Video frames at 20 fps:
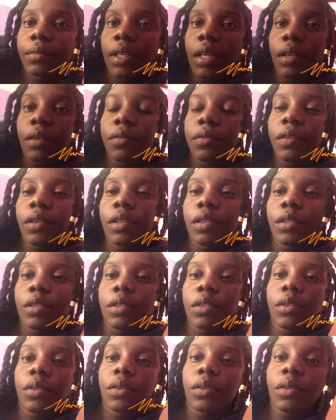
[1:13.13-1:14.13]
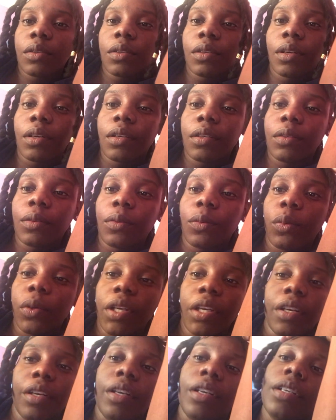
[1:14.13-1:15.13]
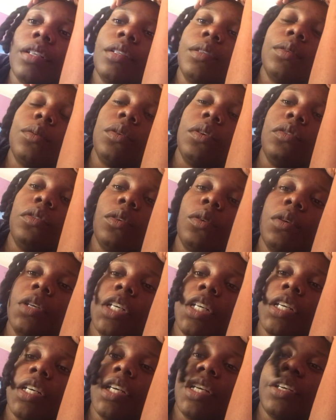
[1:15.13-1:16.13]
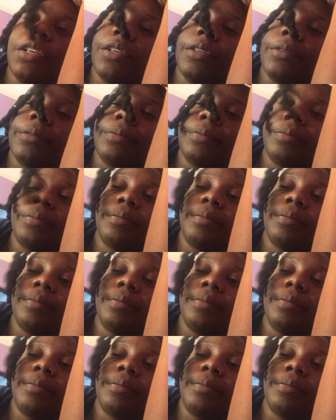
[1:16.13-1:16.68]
It feels so weird without her here.